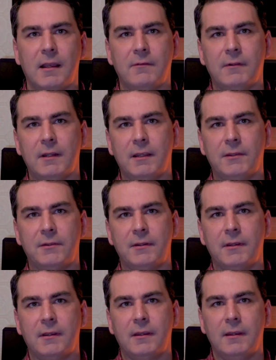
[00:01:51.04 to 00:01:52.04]
to have a
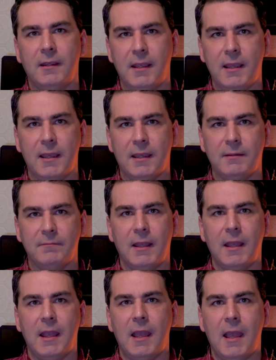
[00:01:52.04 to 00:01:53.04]
list here,
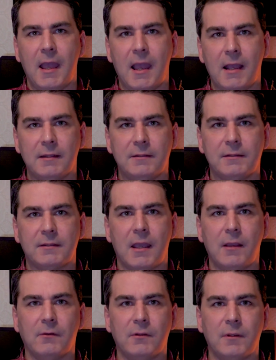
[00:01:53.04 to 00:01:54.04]
and
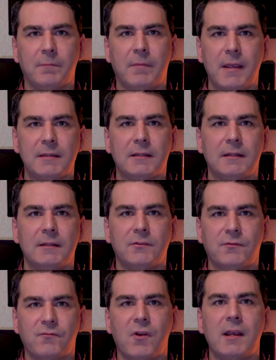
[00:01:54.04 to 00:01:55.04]
I'm going to basically
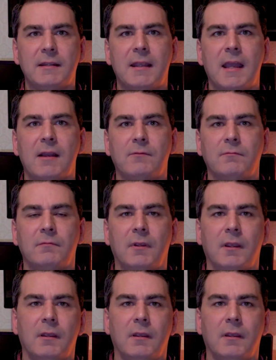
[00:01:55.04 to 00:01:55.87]
just write down